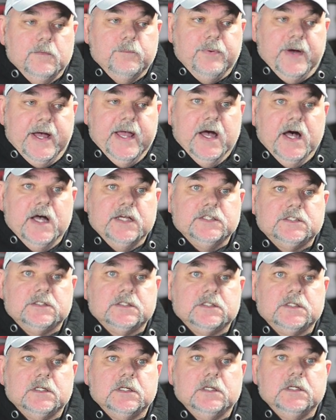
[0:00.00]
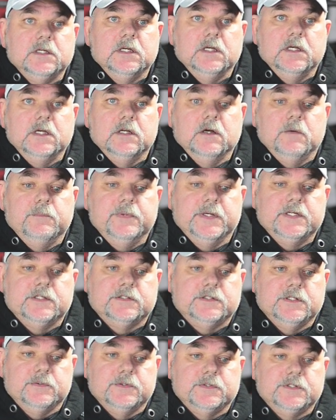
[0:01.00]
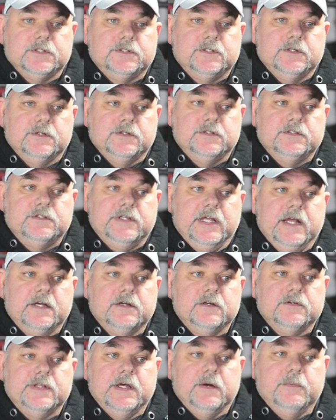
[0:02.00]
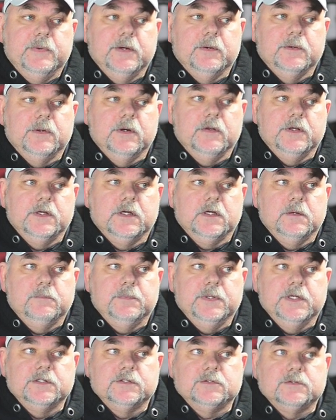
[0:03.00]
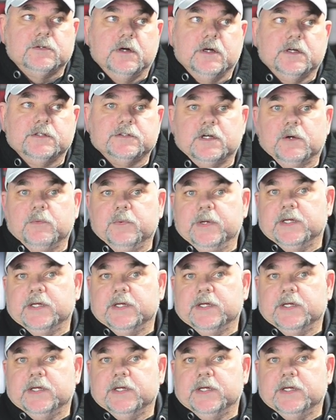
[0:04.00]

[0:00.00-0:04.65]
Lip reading: by us, you know, because there was a certain standard that we were only going to be as strong as our